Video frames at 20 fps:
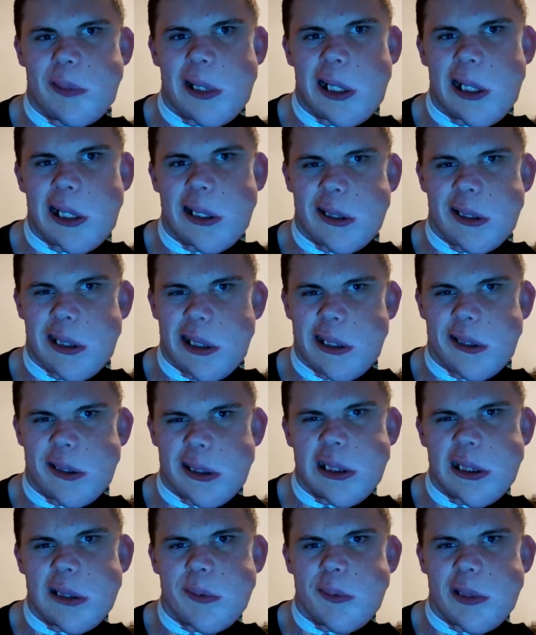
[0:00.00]
But in
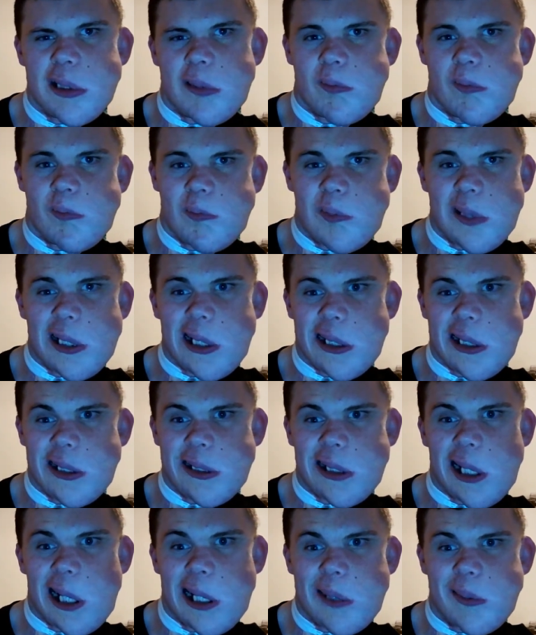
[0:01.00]
terms of
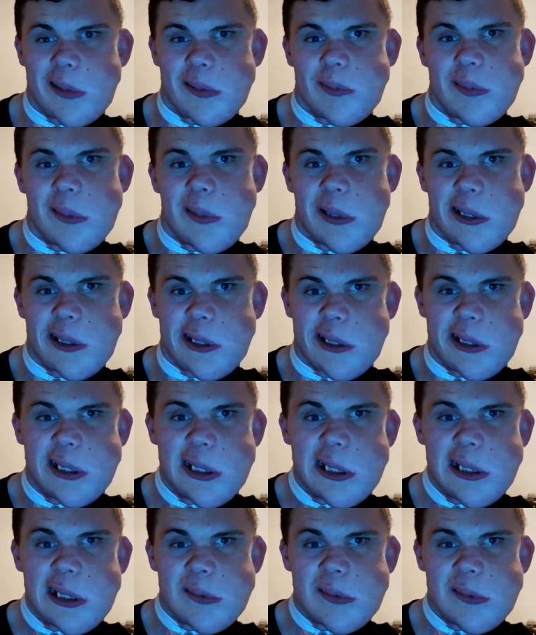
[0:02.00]
this, I was really